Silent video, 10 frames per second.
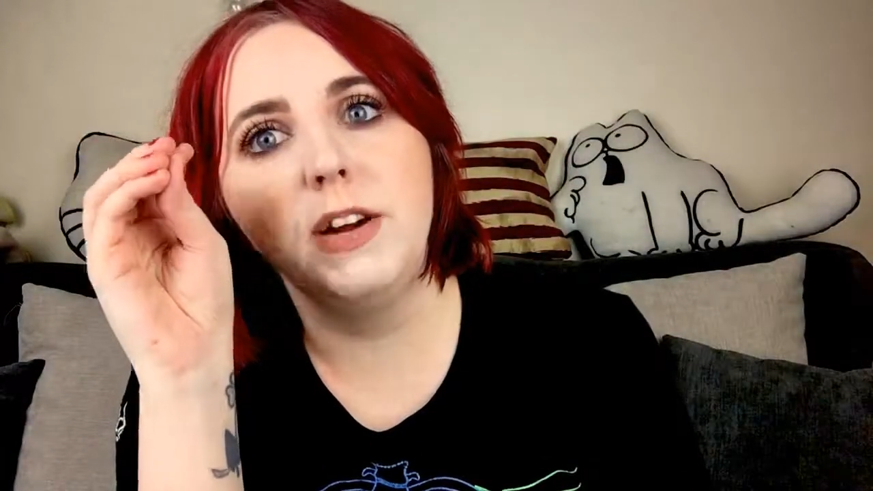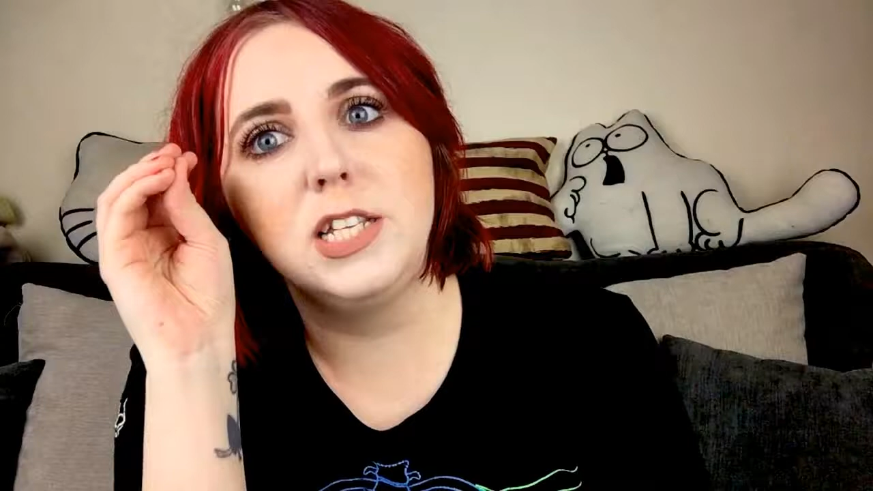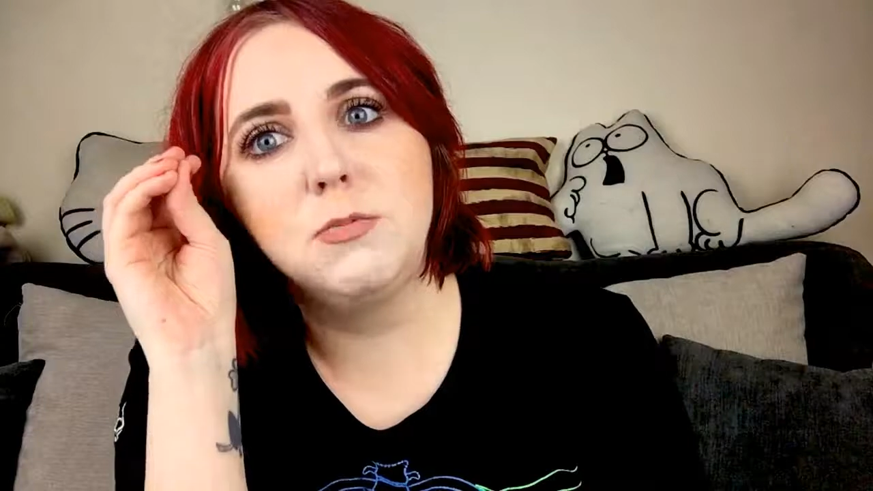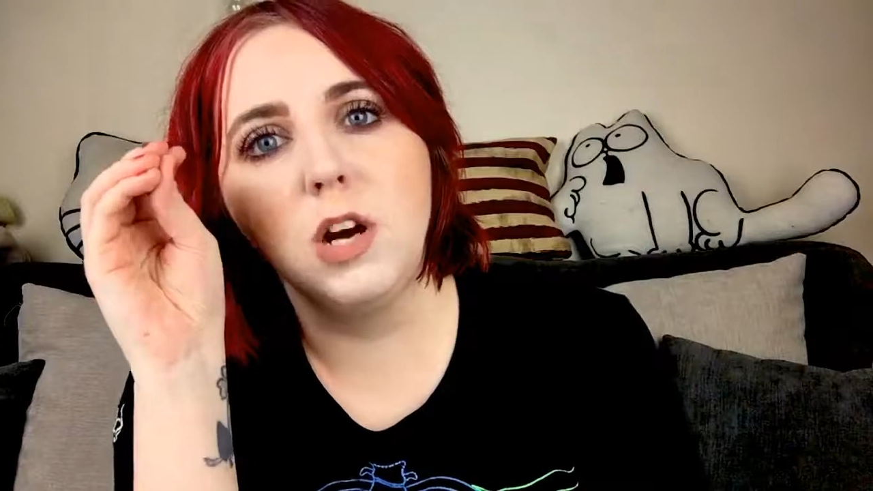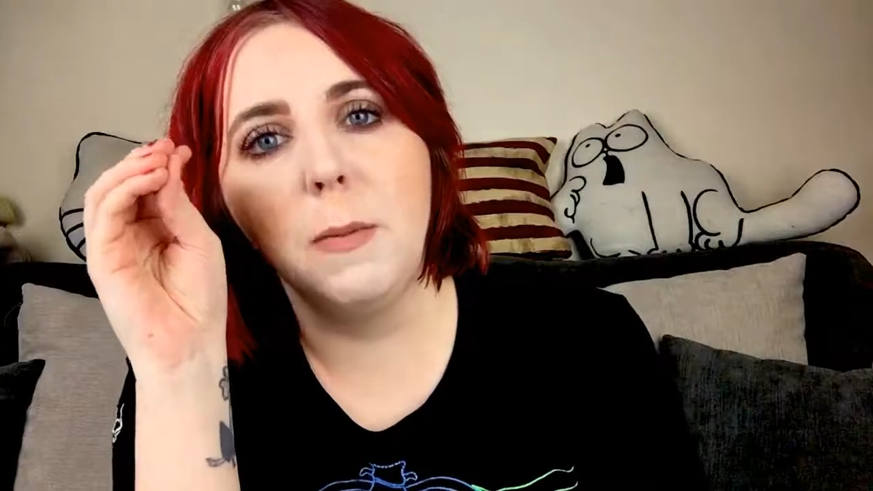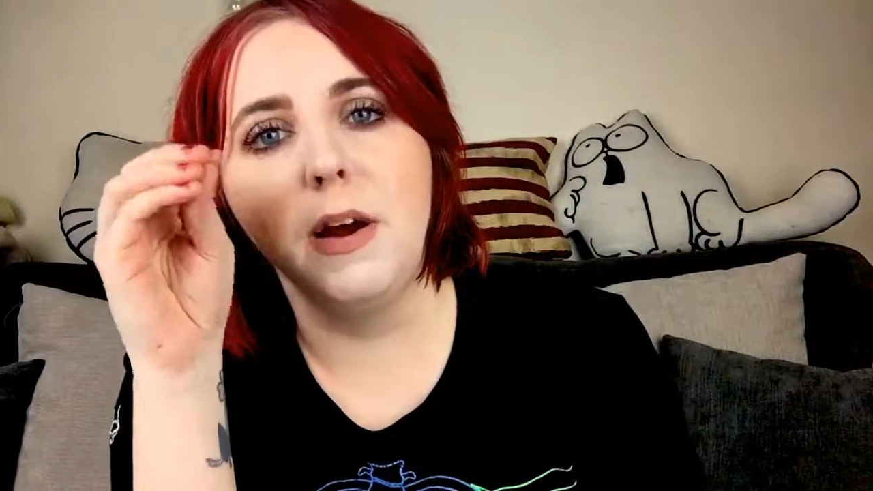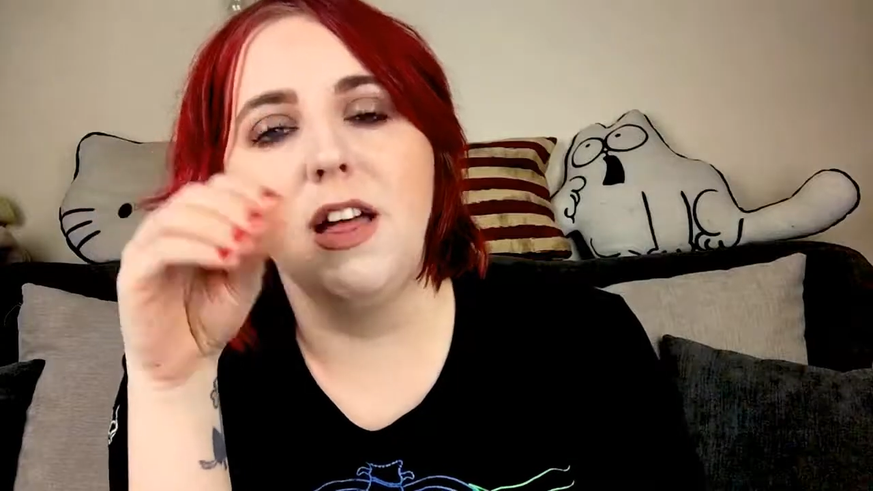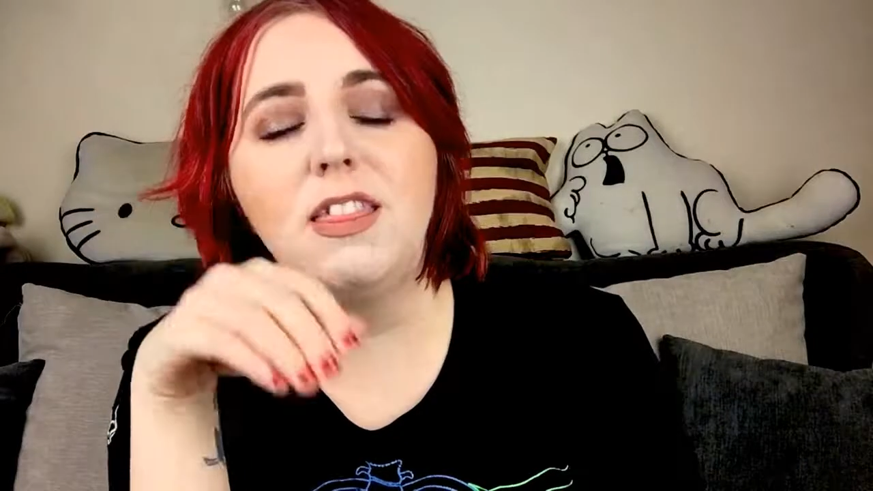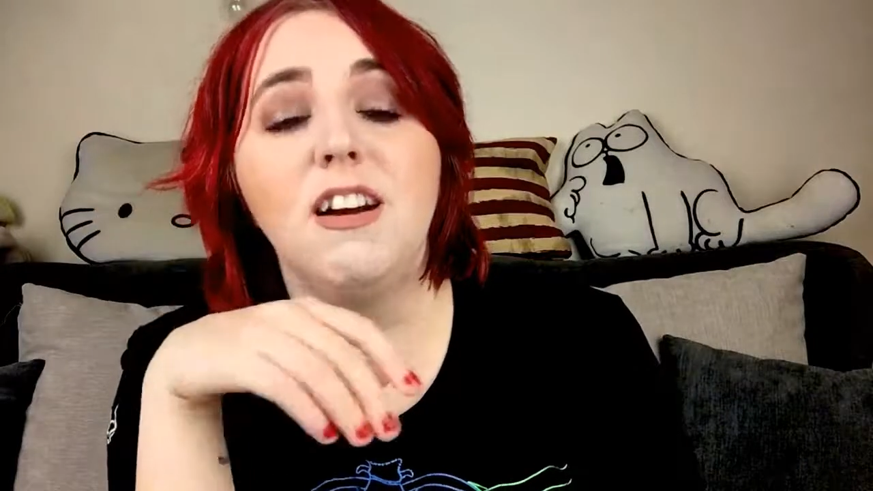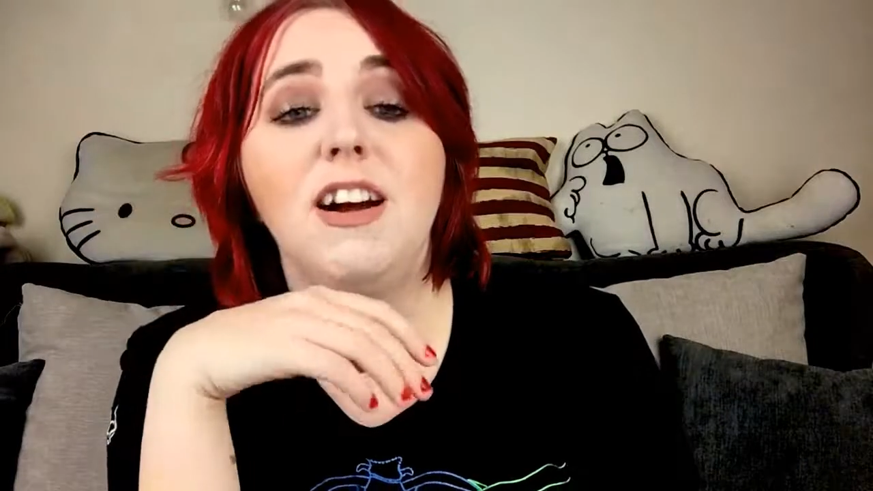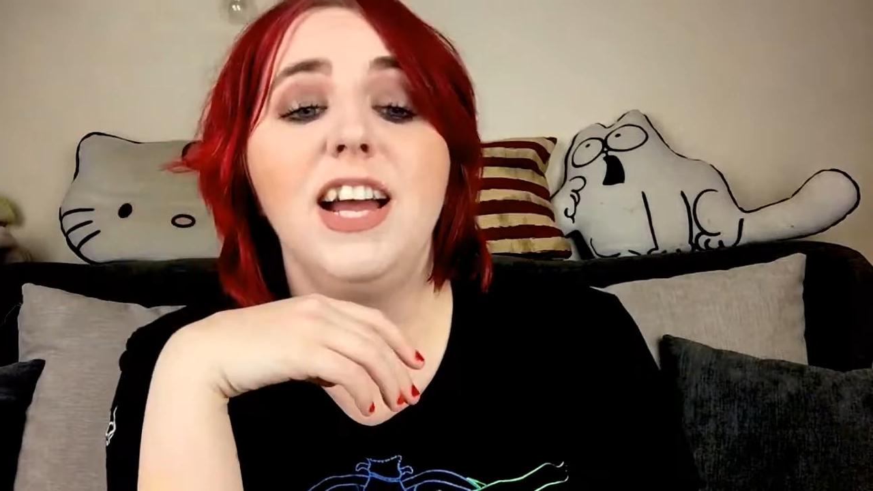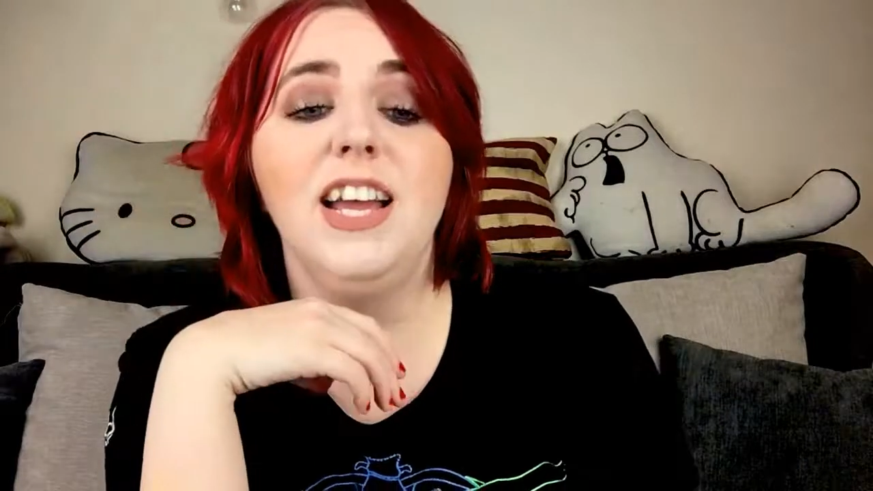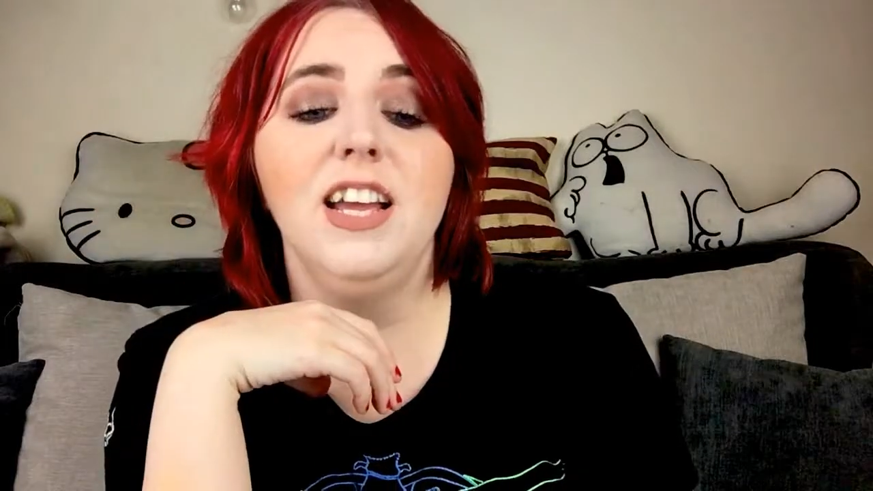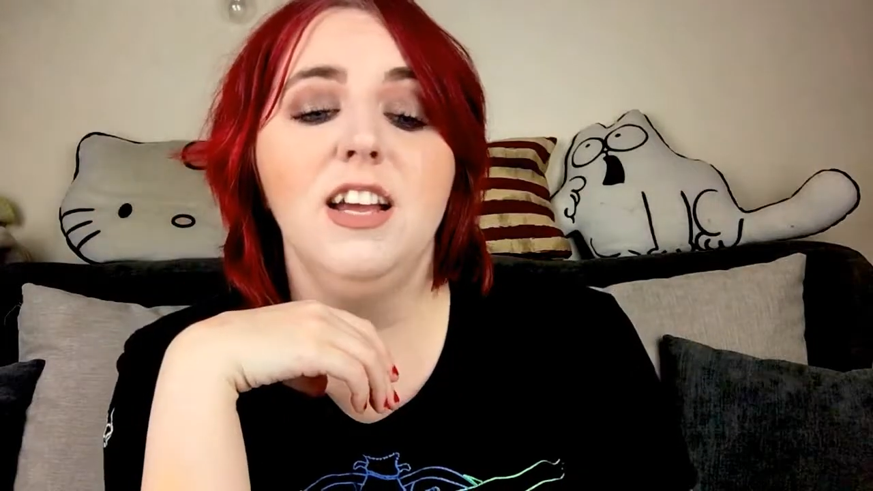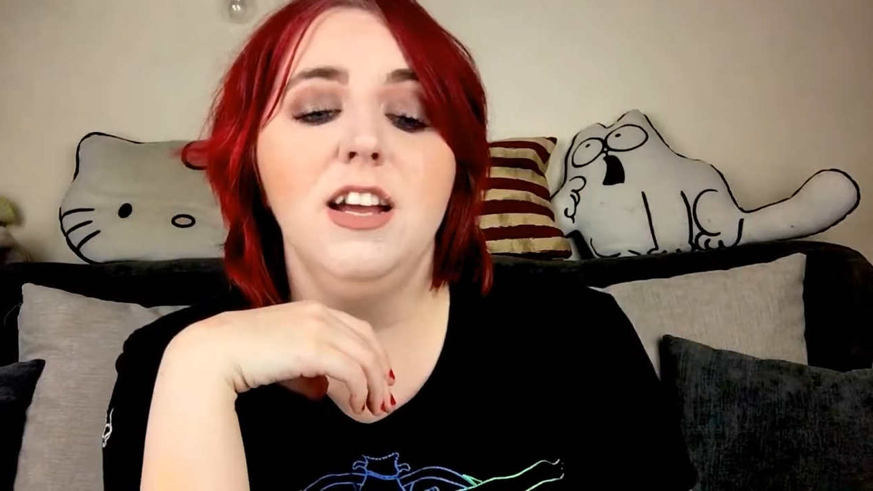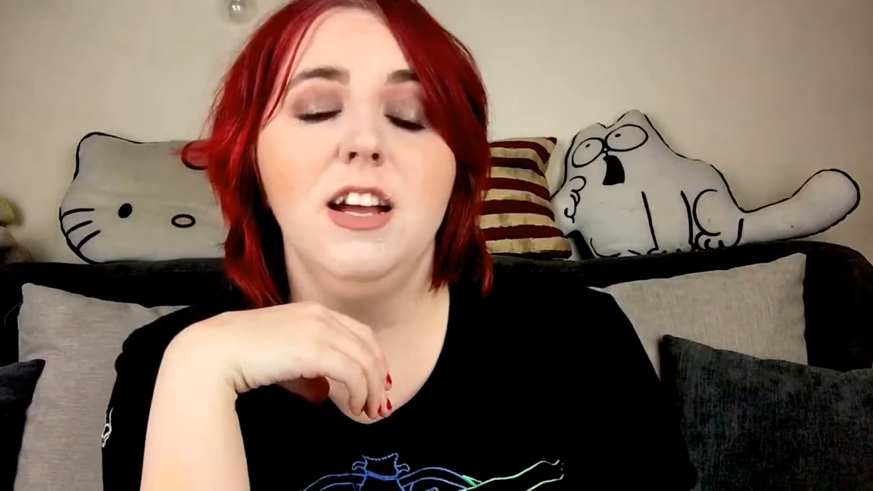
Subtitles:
face primer that I